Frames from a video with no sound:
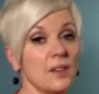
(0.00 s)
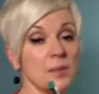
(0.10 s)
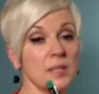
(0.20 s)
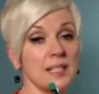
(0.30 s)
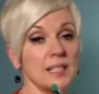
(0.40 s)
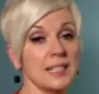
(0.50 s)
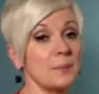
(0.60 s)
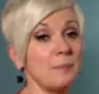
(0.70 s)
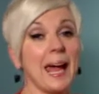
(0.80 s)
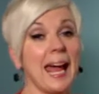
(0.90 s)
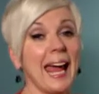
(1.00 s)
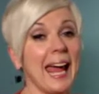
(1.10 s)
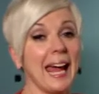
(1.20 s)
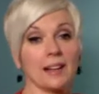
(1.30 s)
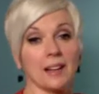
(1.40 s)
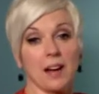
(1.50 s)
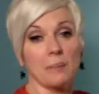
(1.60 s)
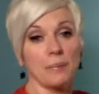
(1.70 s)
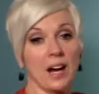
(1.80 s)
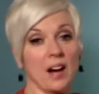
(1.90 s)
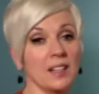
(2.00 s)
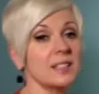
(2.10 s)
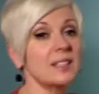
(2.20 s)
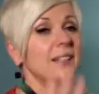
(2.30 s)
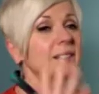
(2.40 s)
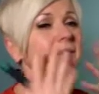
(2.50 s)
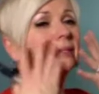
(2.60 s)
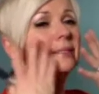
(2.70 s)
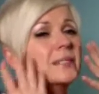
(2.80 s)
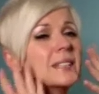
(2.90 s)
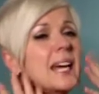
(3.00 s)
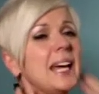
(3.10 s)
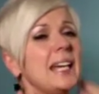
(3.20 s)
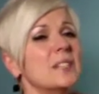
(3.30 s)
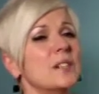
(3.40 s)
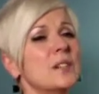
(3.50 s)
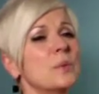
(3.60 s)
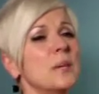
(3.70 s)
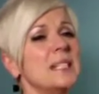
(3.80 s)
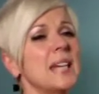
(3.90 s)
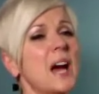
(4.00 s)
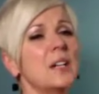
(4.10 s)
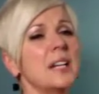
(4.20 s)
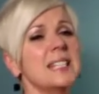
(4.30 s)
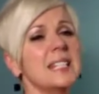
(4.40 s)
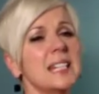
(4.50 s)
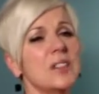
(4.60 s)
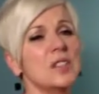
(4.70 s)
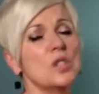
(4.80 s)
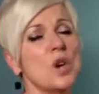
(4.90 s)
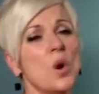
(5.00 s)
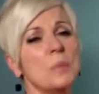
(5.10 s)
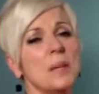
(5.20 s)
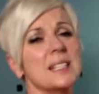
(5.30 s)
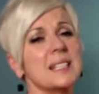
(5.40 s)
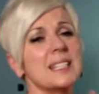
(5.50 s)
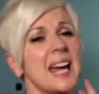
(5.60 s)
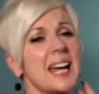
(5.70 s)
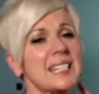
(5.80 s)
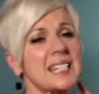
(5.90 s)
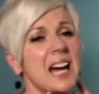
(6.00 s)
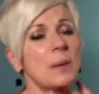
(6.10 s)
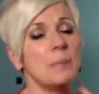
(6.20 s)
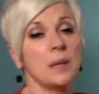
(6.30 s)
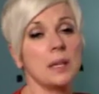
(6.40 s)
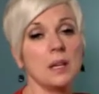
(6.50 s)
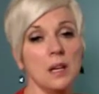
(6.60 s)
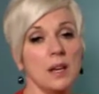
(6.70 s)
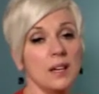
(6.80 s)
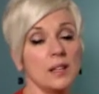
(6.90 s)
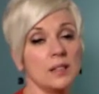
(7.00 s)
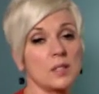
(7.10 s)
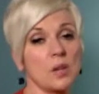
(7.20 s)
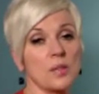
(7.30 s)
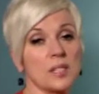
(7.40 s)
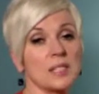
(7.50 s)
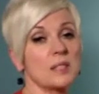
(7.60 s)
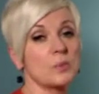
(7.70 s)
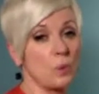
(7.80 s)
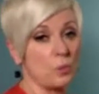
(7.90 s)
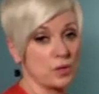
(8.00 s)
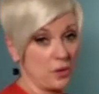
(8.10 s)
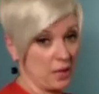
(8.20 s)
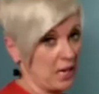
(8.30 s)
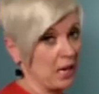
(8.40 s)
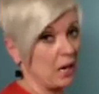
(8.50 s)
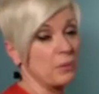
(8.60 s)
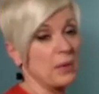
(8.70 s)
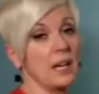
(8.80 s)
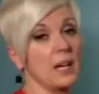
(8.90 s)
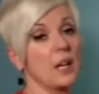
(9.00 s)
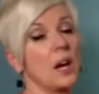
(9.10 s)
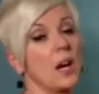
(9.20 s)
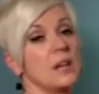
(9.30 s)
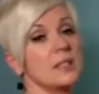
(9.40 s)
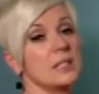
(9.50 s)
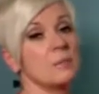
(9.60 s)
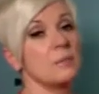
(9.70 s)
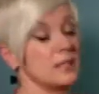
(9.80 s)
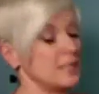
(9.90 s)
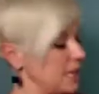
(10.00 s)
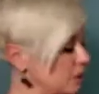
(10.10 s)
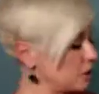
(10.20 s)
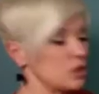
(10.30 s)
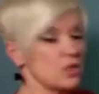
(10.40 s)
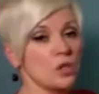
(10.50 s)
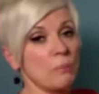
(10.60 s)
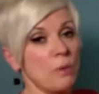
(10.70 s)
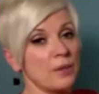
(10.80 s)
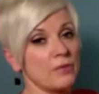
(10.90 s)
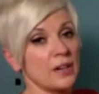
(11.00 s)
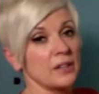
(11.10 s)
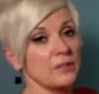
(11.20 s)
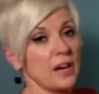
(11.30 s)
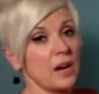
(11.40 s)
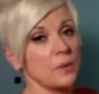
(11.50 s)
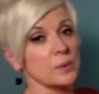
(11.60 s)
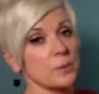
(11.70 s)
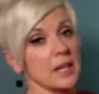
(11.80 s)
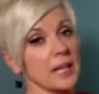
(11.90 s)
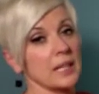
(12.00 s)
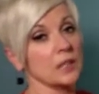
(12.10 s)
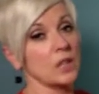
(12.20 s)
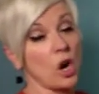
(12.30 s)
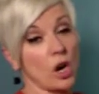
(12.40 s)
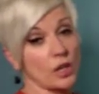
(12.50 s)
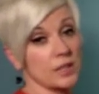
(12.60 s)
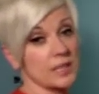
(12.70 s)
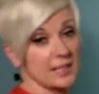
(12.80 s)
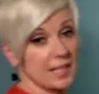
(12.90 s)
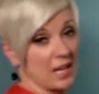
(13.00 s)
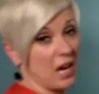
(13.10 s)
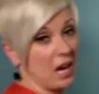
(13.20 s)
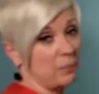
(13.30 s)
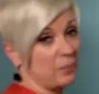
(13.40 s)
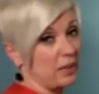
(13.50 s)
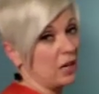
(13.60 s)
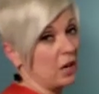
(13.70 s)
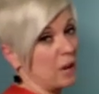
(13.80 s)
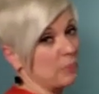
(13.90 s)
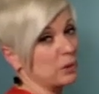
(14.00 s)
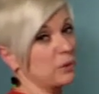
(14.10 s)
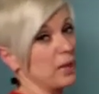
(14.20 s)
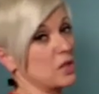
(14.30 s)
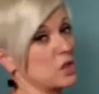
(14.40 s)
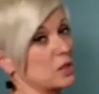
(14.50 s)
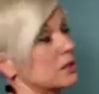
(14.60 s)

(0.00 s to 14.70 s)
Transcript: was going to sing speak up there, it's just like, oh, tight all the way down, and I didn't hit the note because I tightened up. And so this is what we're doing here, bringing some attention to modifying the vowels where they get a little harder to sing up in our upper ranges,